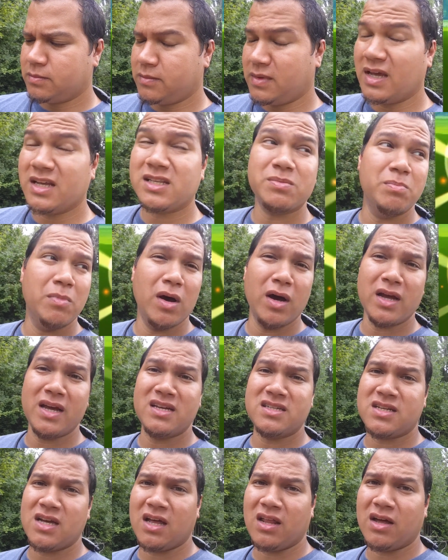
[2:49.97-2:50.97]
It's muggy
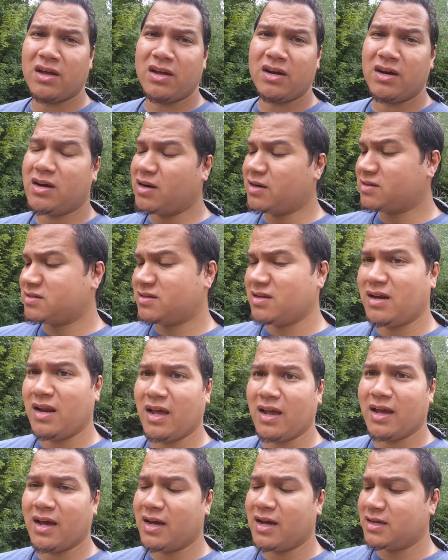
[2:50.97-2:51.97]
as hell out here
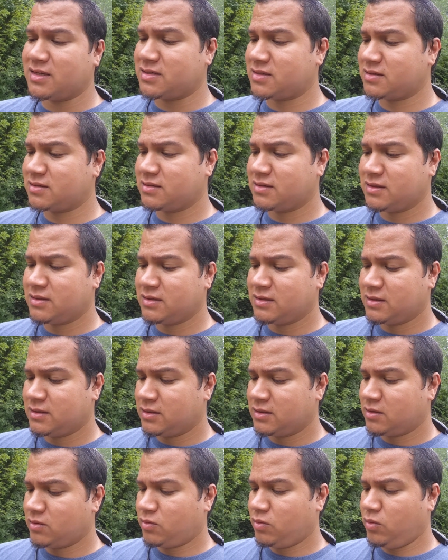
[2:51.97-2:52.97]
today, guys.
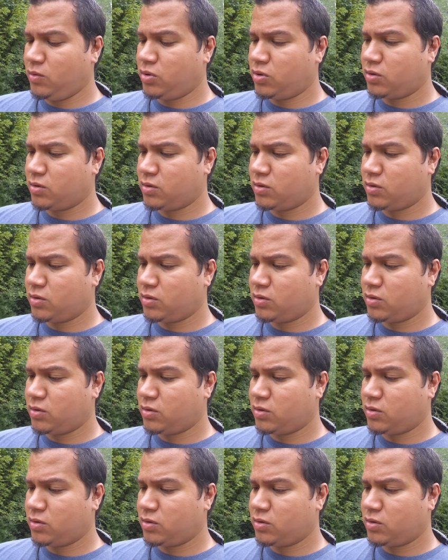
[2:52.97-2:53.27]
Whew.